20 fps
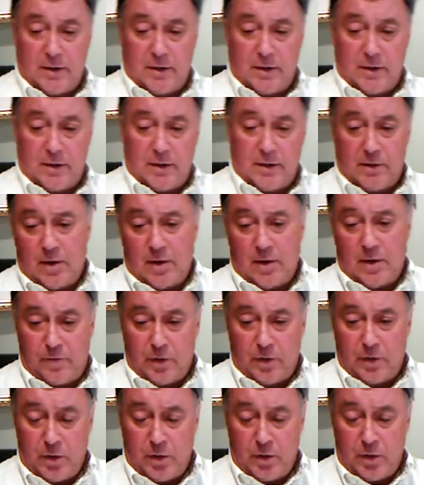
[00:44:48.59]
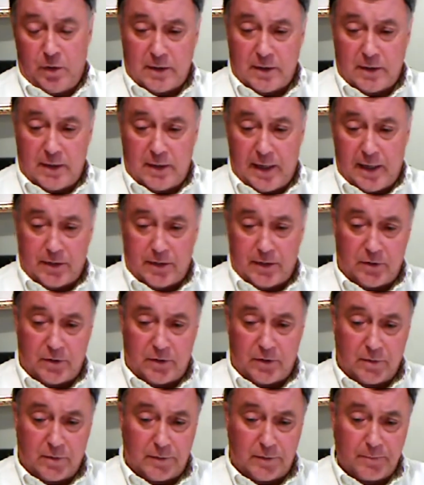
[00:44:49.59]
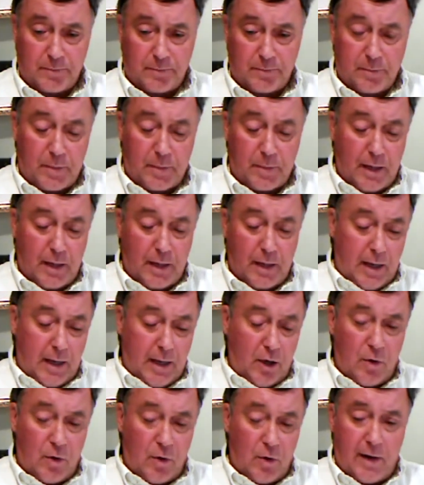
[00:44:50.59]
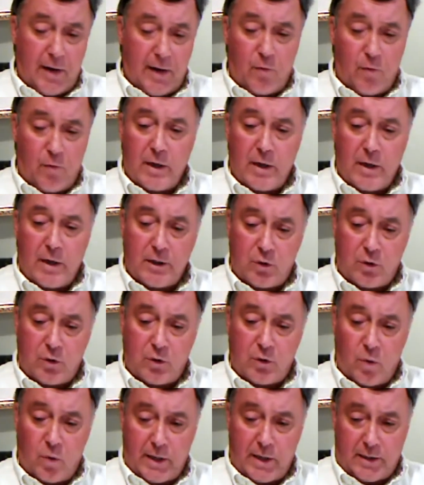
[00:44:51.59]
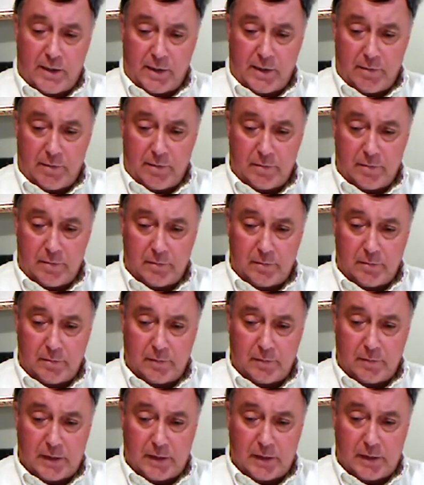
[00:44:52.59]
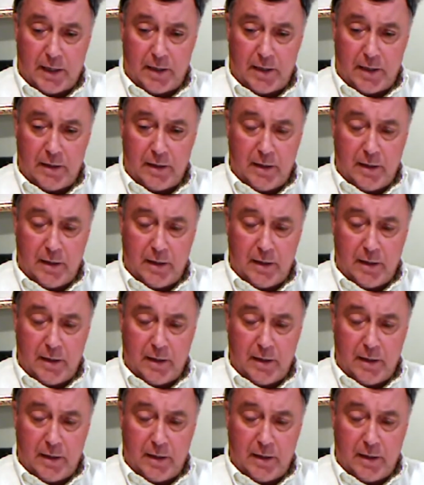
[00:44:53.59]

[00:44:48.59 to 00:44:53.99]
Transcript: system now for the U.S. National. You have 1 to 20, okay?